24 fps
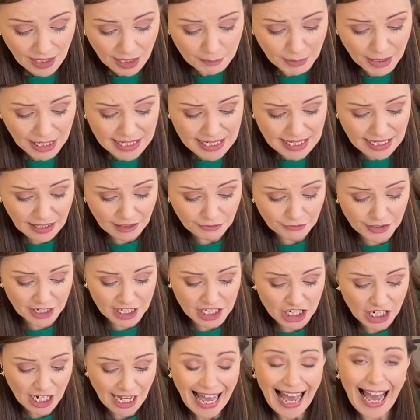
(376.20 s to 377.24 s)
piece in the
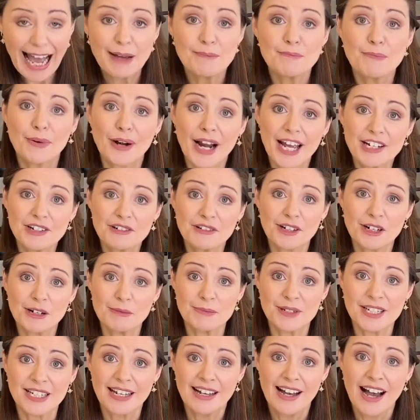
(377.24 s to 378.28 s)
fridge, and
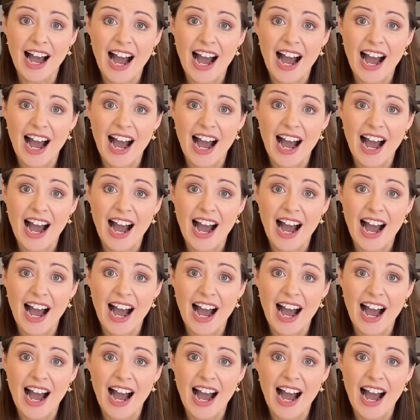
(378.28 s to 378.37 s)
breadcrumbs.